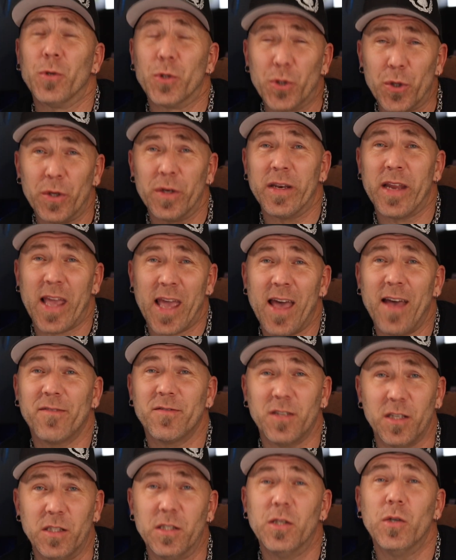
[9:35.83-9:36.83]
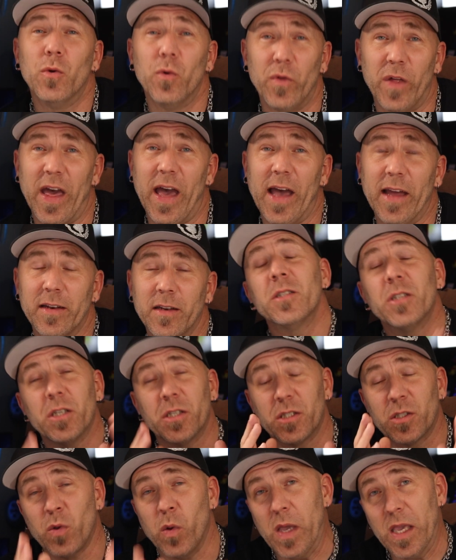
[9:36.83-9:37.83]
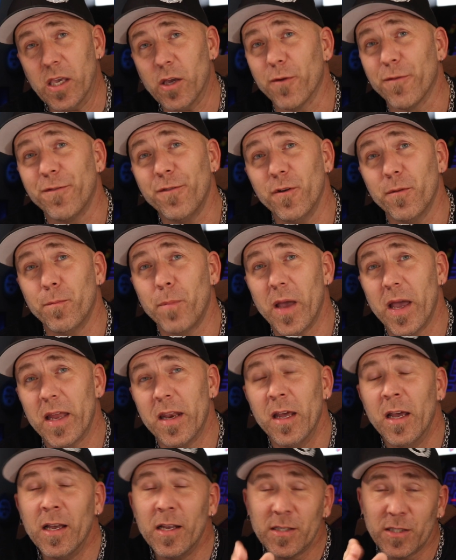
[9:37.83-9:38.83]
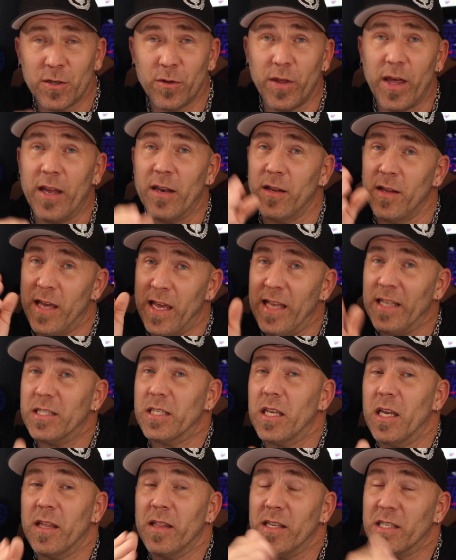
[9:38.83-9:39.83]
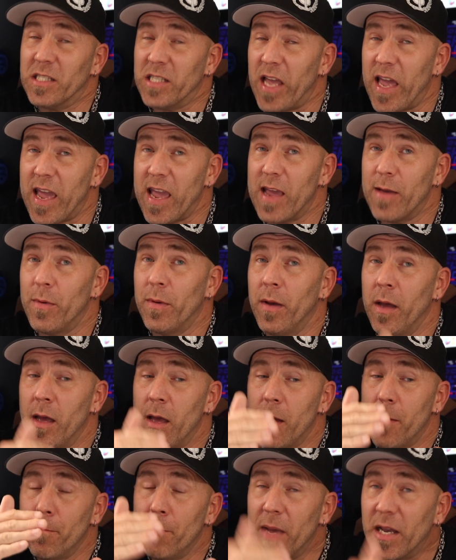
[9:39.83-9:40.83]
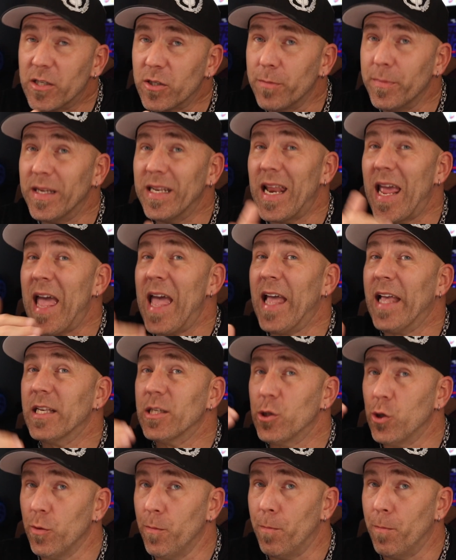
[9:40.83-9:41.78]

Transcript: shouldn't have to do that. Just tweak your footbed so that it's the same measurement as your